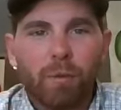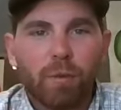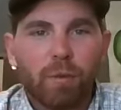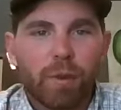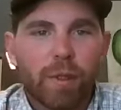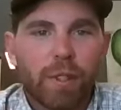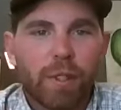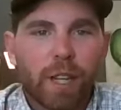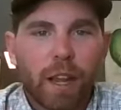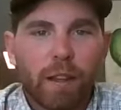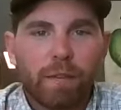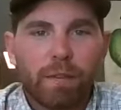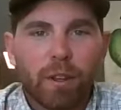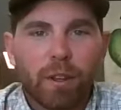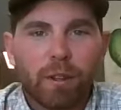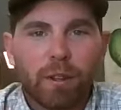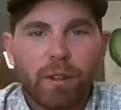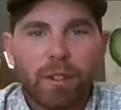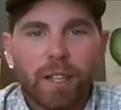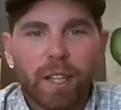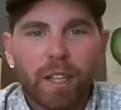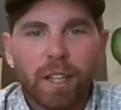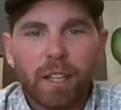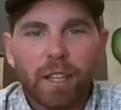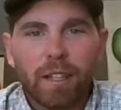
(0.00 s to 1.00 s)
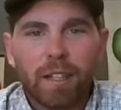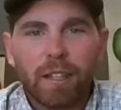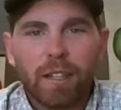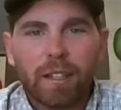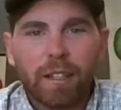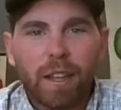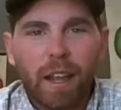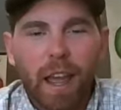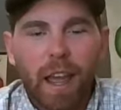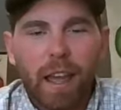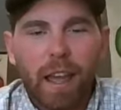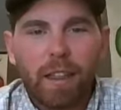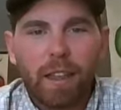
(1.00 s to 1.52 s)
save those seeds,
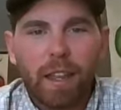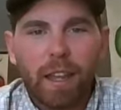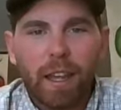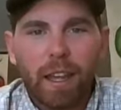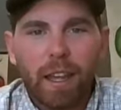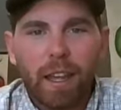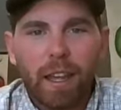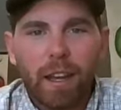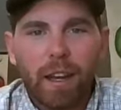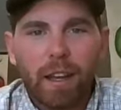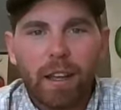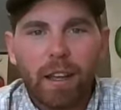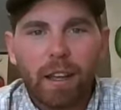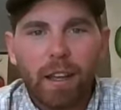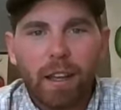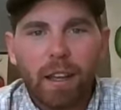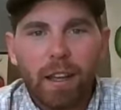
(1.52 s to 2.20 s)
and then